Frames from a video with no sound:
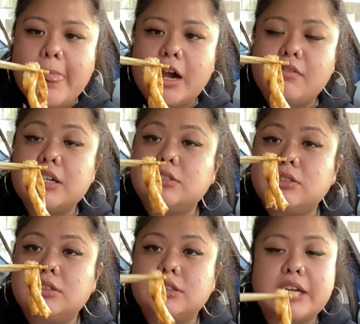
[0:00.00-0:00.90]
Fresh
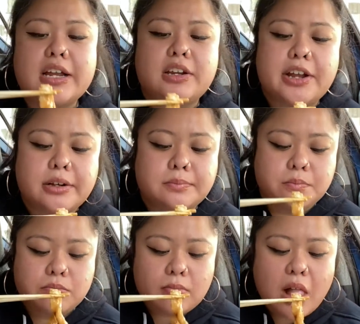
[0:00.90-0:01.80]
noodles any day.
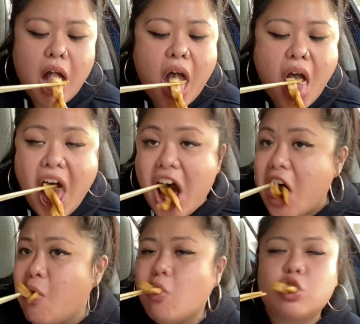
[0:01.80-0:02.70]

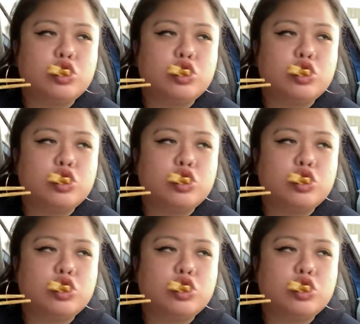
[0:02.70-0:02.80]
Mm.